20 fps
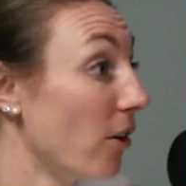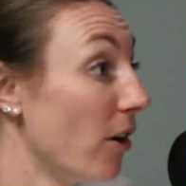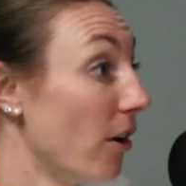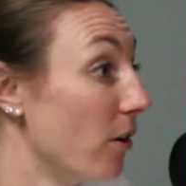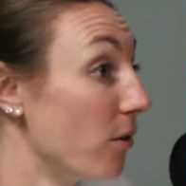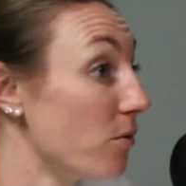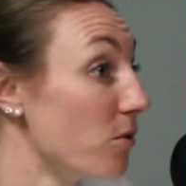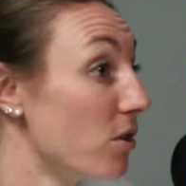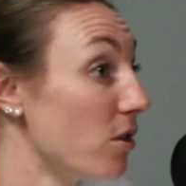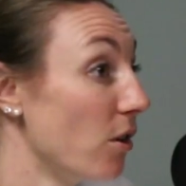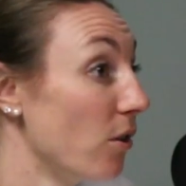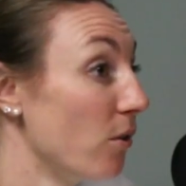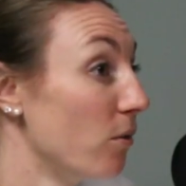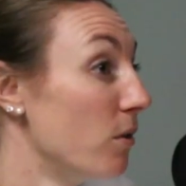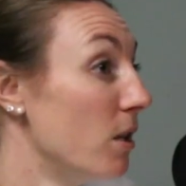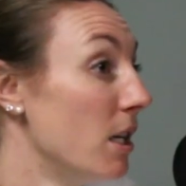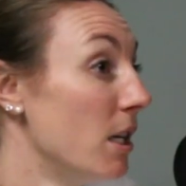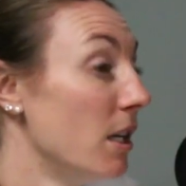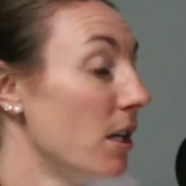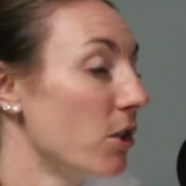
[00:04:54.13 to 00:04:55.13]
row.
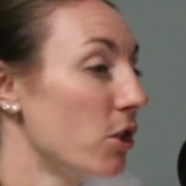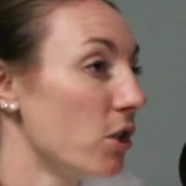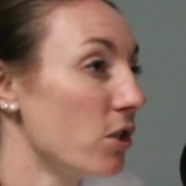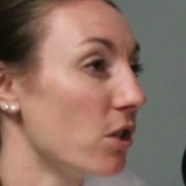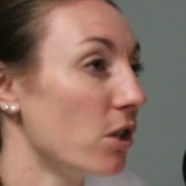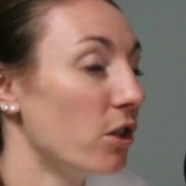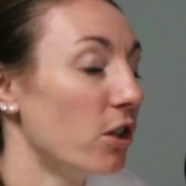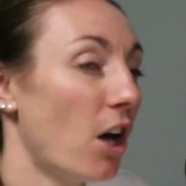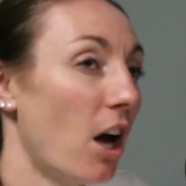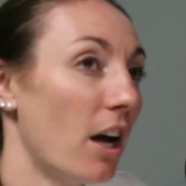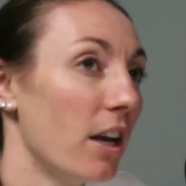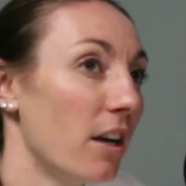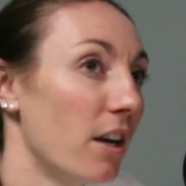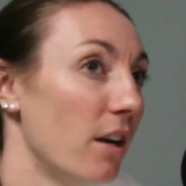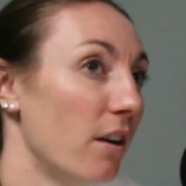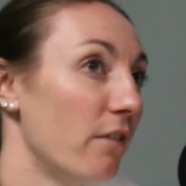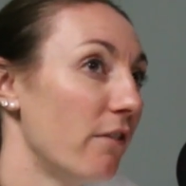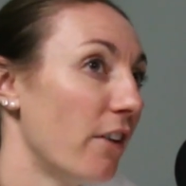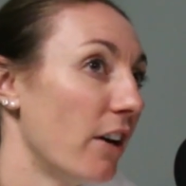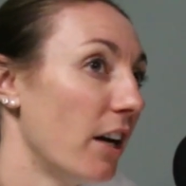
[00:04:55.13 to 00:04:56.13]
So there's a lot
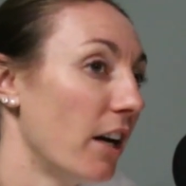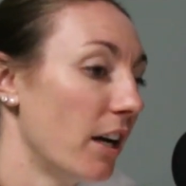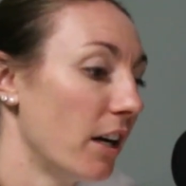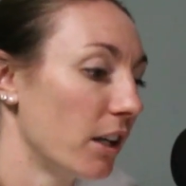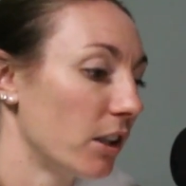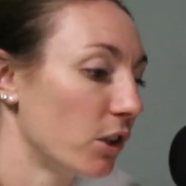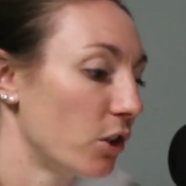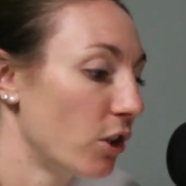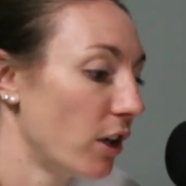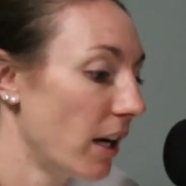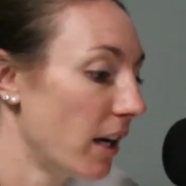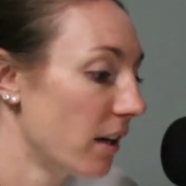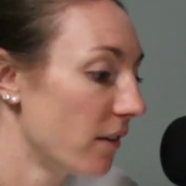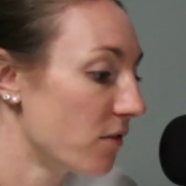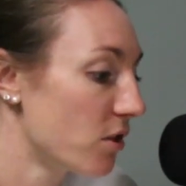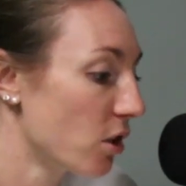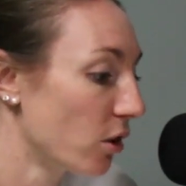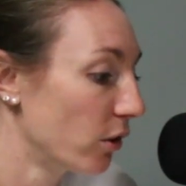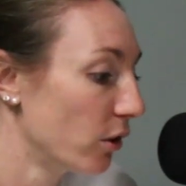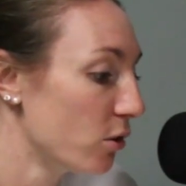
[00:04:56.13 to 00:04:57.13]
of creative
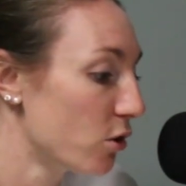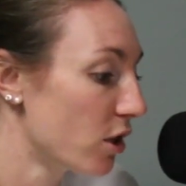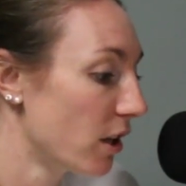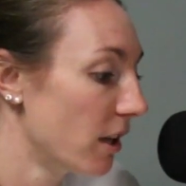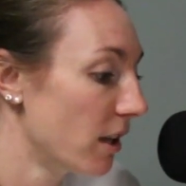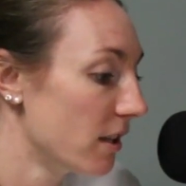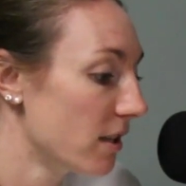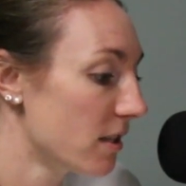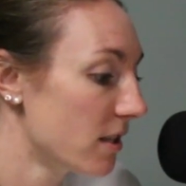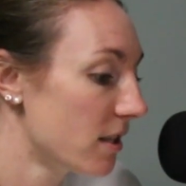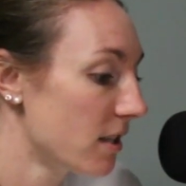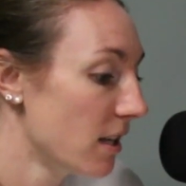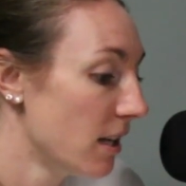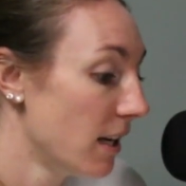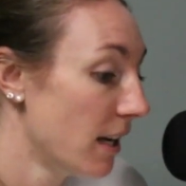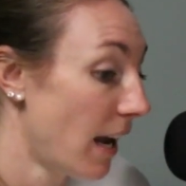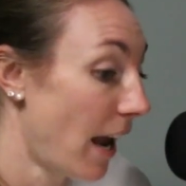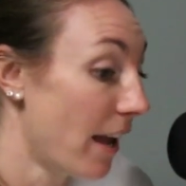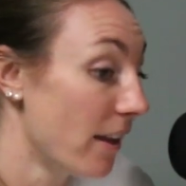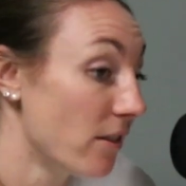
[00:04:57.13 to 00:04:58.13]
solutions
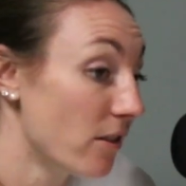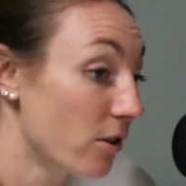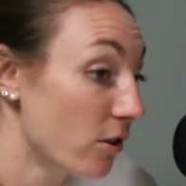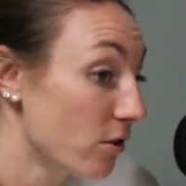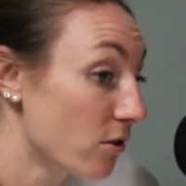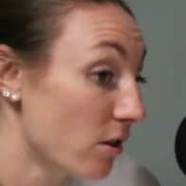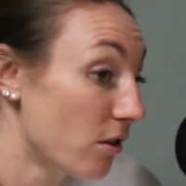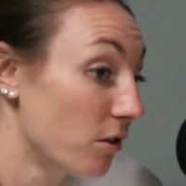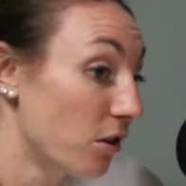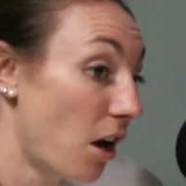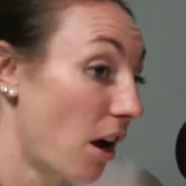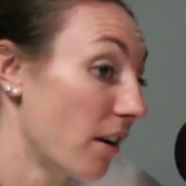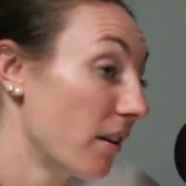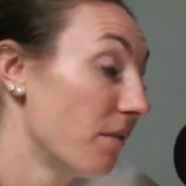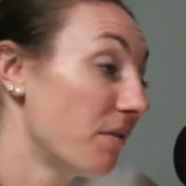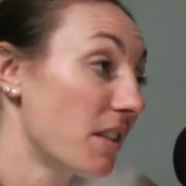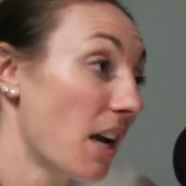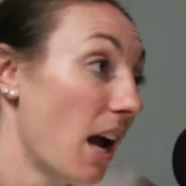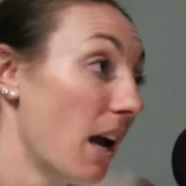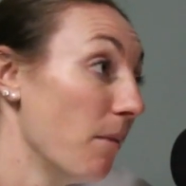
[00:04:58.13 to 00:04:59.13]
and there's a lot
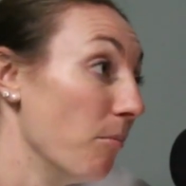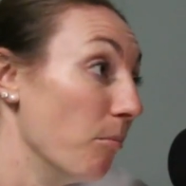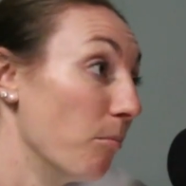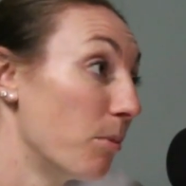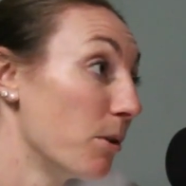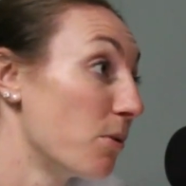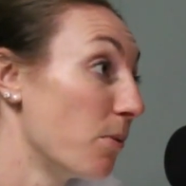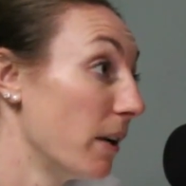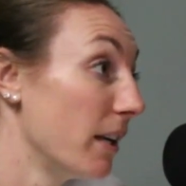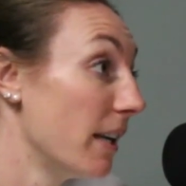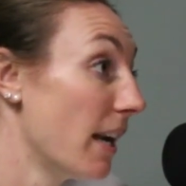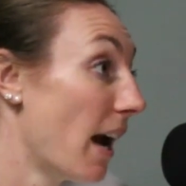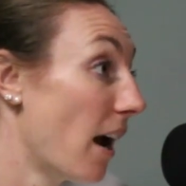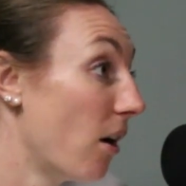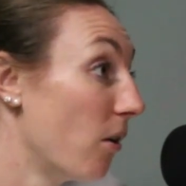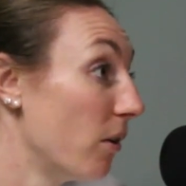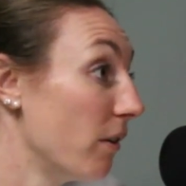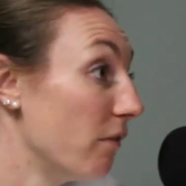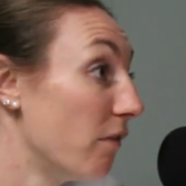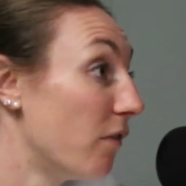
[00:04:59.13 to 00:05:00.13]
of time between
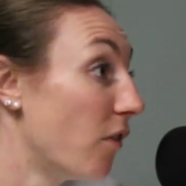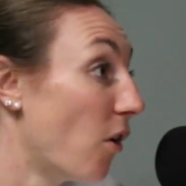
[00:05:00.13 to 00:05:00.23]
now and